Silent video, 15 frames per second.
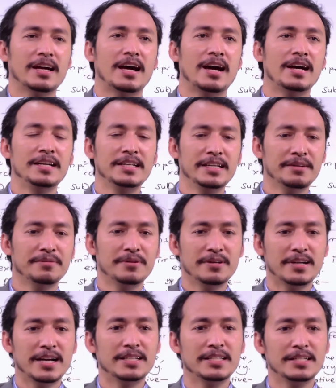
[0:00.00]
idea for
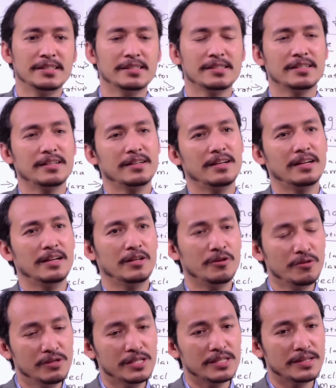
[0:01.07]
writing
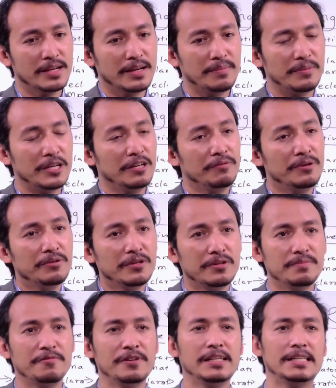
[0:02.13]
rules. But if you
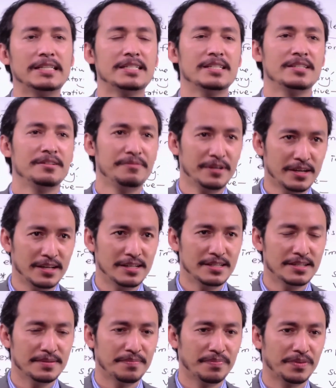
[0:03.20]
feel it difficult
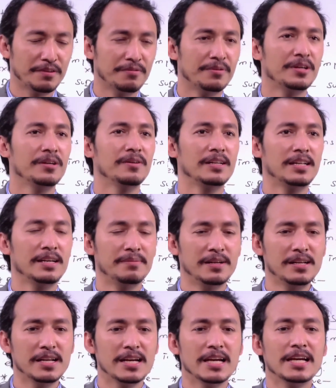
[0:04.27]
for your level,
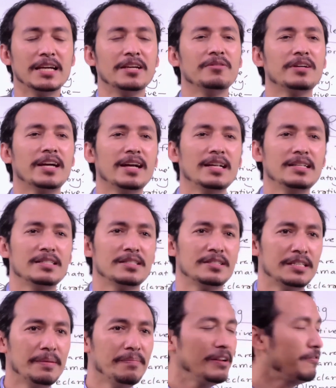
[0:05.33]
you can
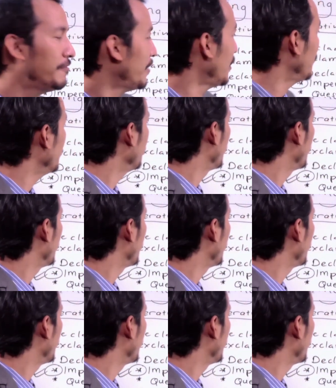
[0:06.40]
simply follow